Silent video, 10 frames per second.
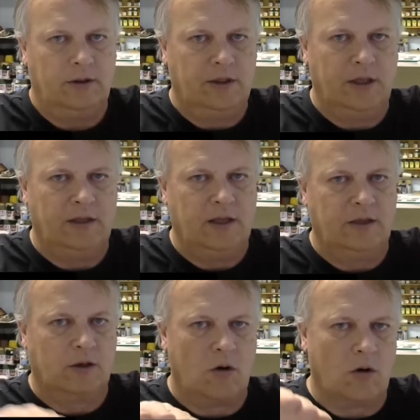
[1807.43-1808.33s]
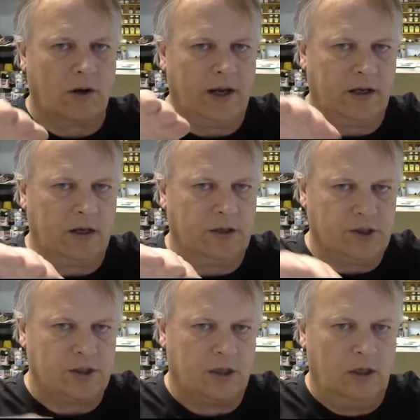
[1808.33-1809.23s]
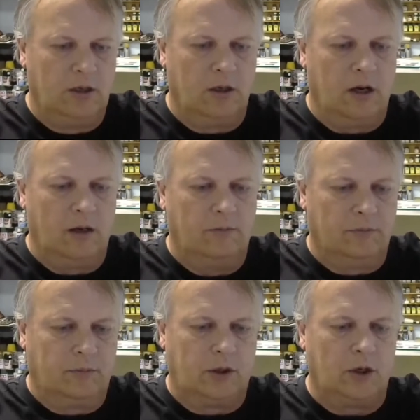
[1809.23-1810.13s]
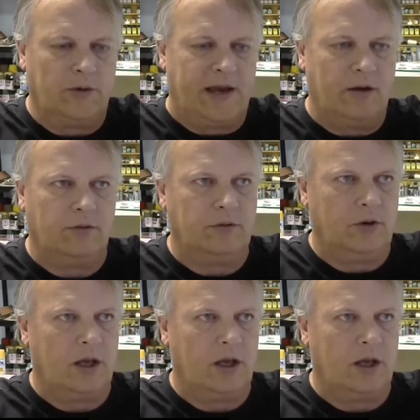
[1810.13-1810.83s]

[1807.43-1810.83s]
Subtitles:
then the corrugated can just go down